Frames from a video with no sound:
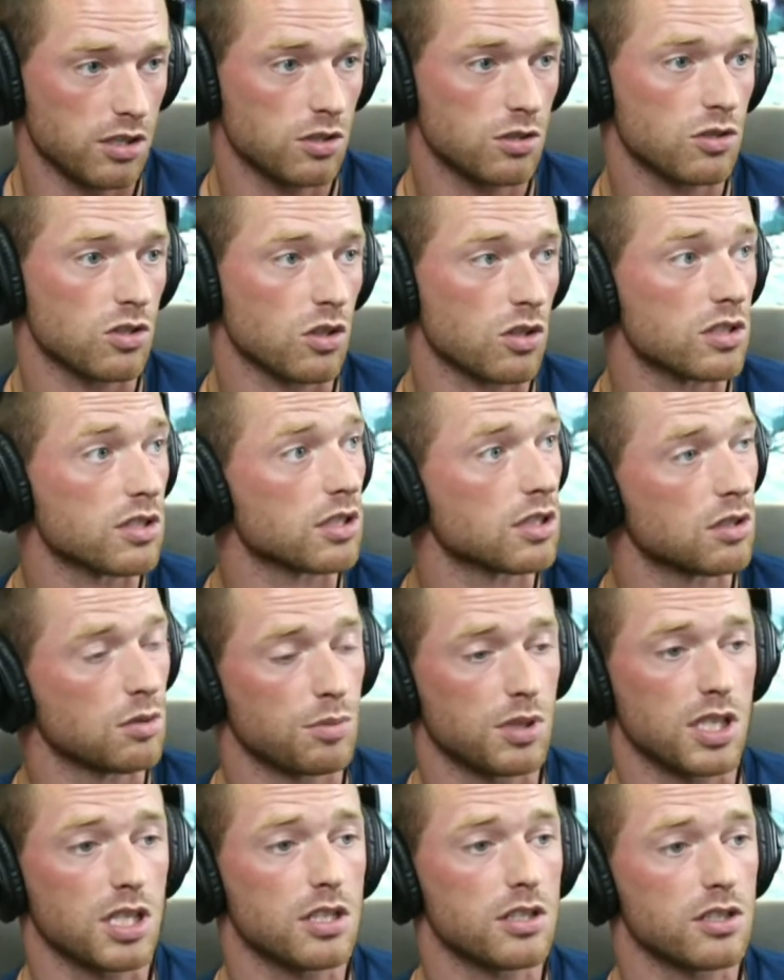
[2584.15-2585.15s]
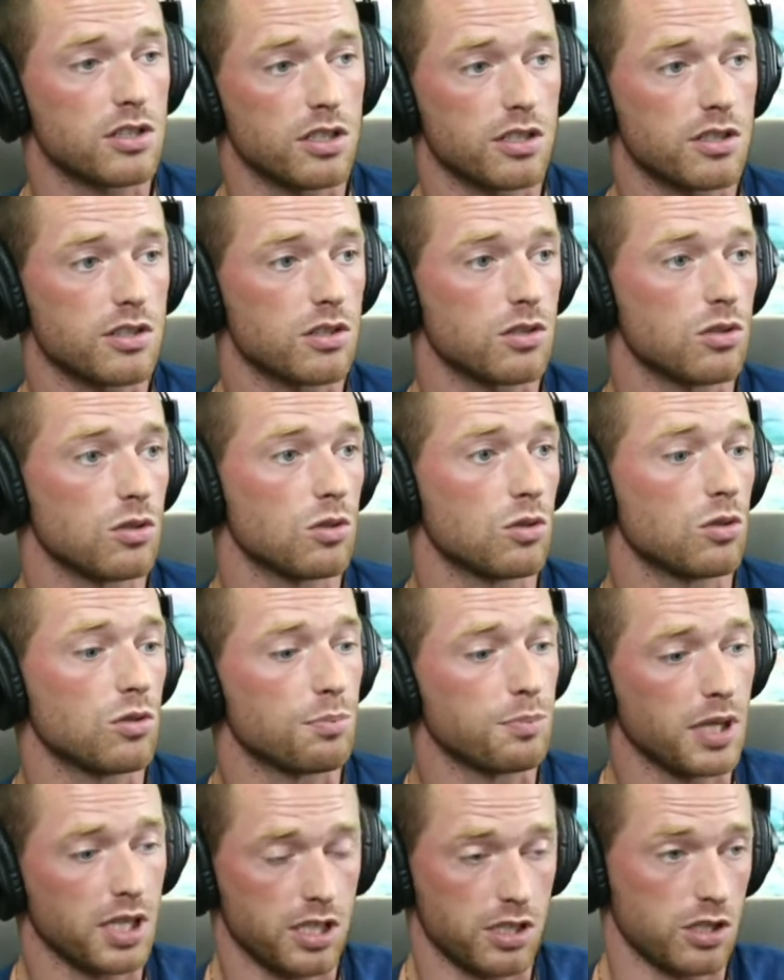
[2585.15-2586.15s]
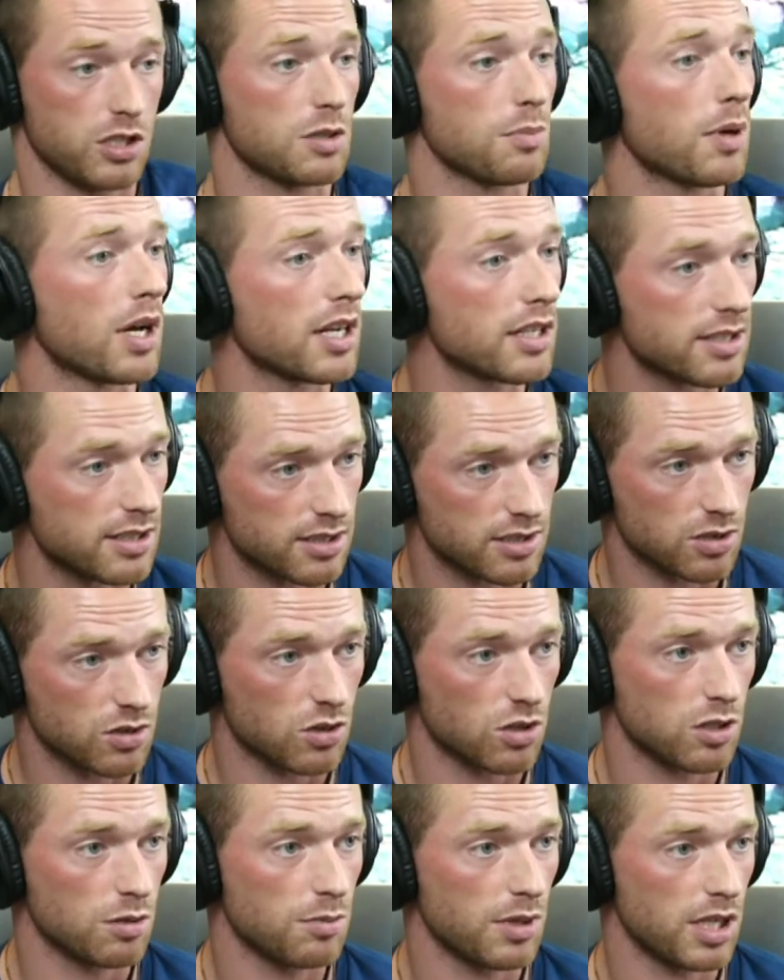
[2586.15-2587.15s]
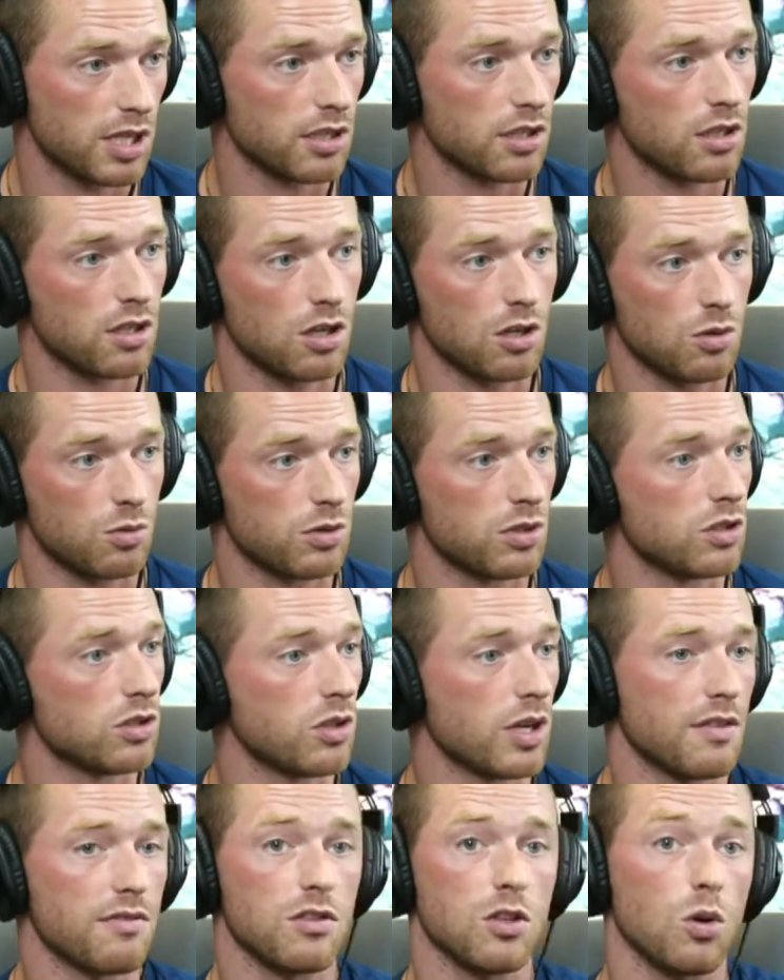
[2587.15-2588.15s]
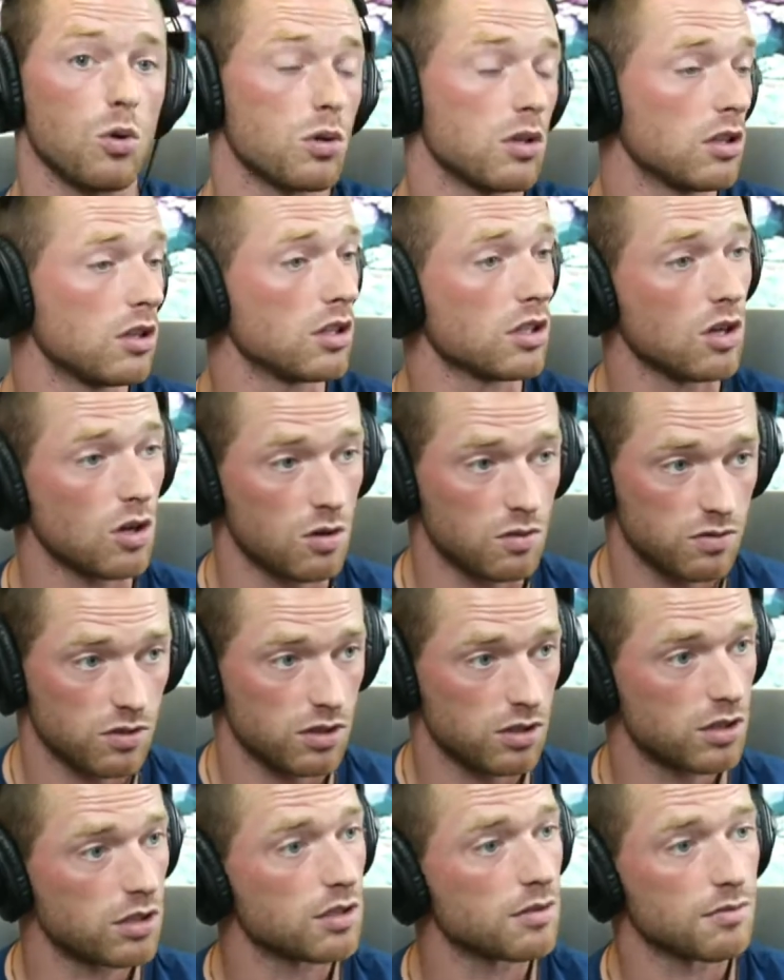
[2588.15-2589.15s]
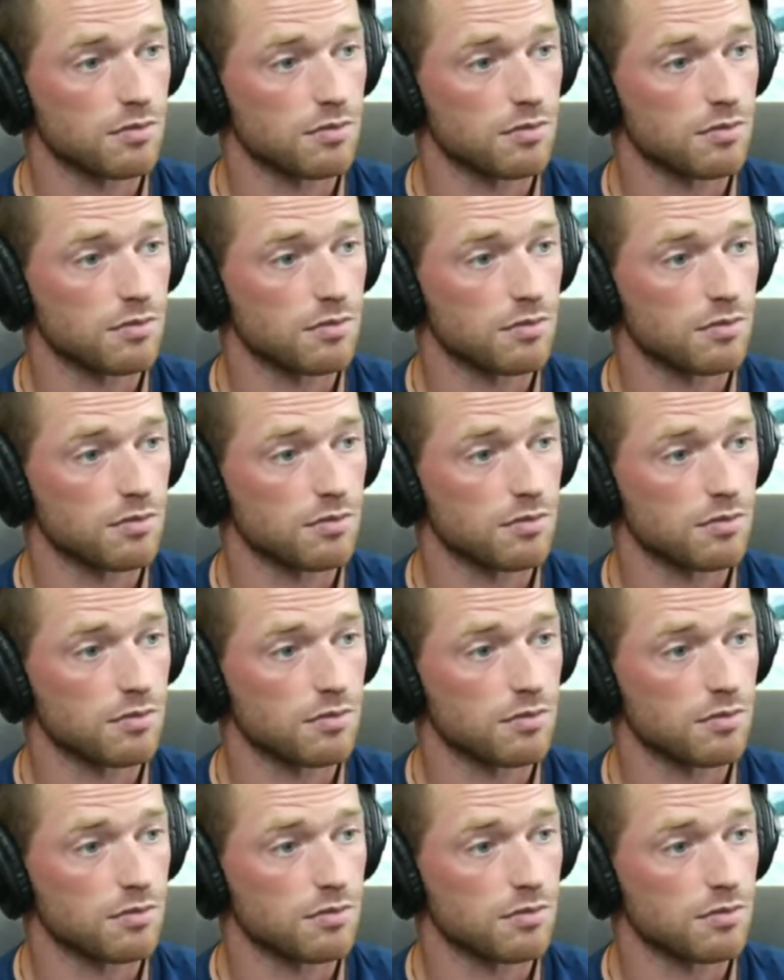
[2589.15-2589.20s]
on you. So it's a little bit easier to pick your spots as a quarterback. You know, when you have no one to look over,